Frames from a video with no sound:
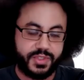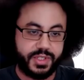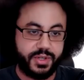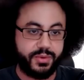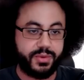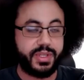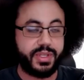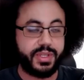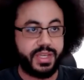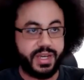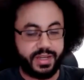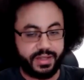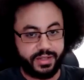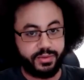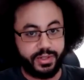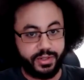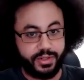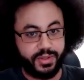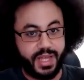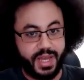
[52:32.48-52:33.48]
yeah, clinical
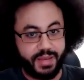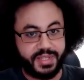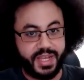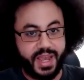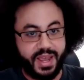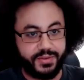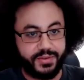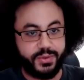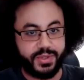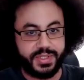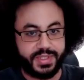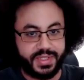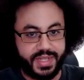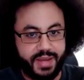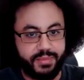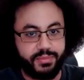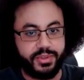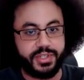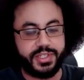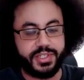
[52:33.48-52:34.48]
labs have to
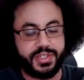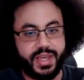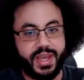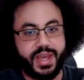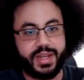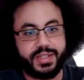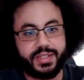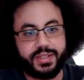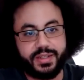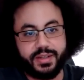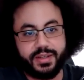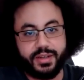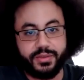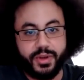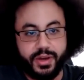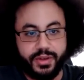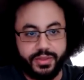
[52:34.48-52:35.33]
establish that on